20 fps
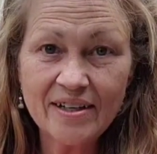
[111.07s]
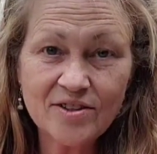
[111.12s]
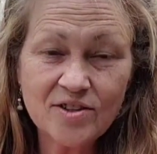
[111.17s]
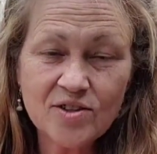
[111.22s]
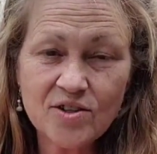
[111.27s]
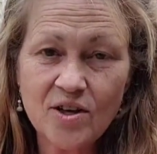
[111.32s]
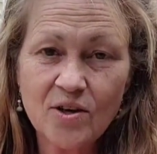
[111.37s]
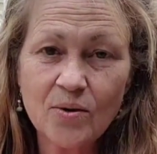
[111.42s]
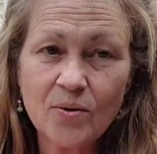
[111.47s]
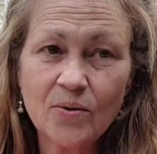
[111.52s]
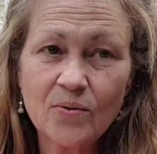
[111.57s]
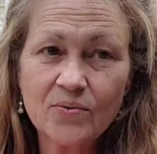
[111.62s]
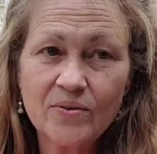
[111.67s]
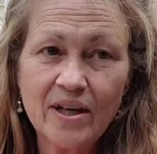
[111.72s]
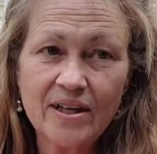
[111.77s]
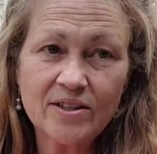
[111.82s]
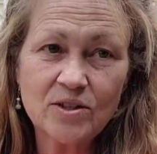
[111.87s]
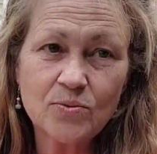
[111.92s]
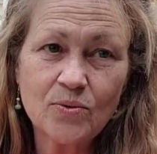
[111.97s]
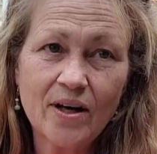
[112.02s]
And so
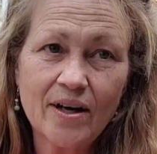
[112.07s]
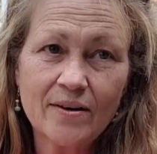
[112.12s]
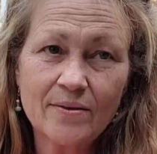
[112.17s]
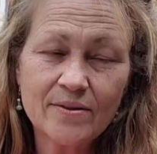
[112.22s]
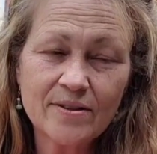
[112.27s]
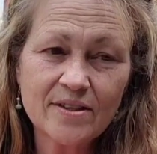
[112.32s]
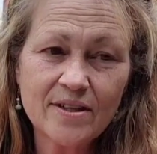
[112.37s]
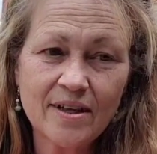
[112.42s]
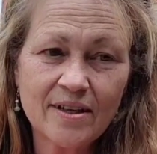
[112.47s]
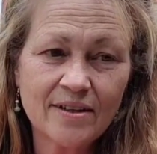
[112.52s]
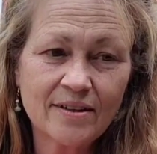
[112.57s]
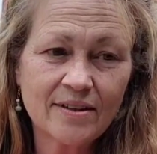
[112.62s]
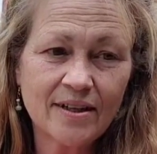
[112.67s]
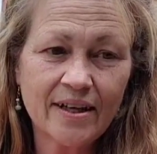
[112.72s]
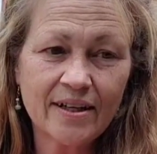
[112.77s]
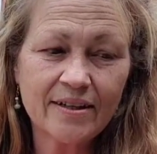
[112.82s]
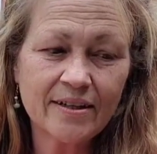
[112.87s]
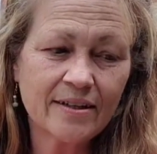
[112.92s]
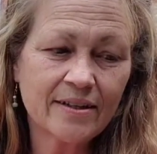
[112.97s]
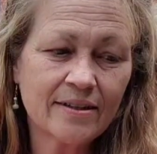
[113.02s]
that's why I was kind of
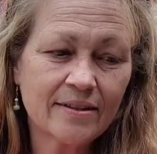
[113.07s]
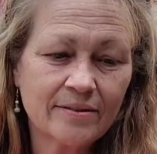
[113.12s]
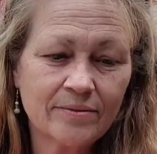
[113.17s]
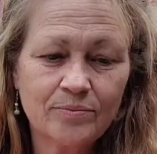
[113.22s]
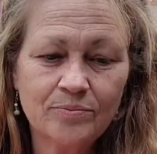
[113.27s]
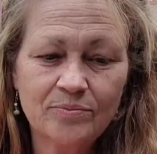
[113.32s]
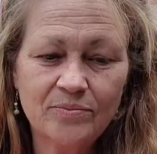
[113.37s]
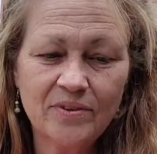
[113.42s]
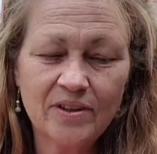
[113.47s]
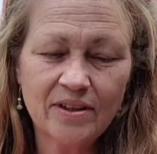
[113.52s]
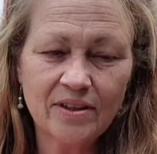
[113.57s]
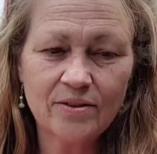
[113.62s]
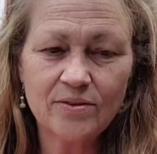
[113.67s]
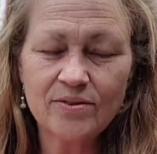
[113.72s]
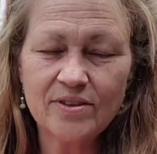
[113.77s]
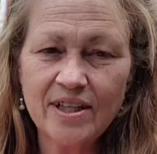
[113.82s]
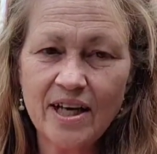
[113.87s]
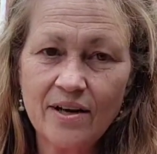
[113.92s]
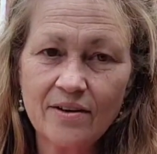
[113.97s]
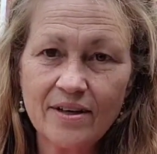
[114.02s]
like a, uh, you
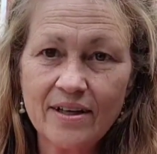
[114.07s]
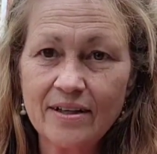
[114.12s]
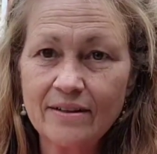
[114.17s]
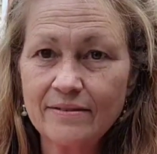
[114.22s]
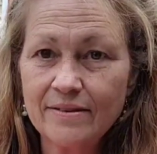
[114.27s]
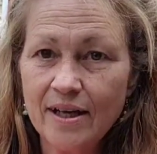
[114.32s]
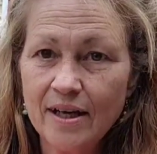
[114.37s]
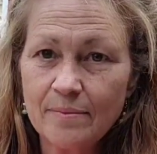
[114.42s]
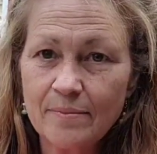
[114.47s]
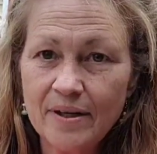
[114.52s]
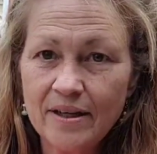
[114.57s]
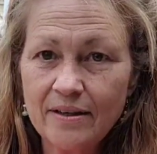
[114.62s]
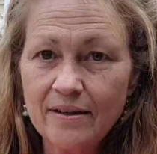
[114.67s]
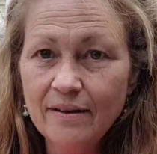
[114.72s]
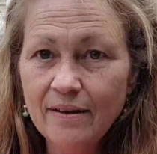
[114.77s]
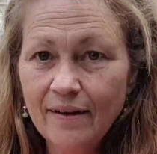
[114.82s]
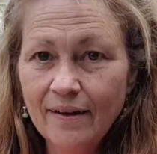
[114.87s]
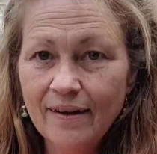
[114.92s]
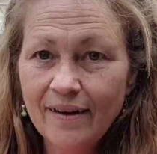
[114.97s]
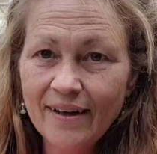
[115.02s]
know, doubting Debbie.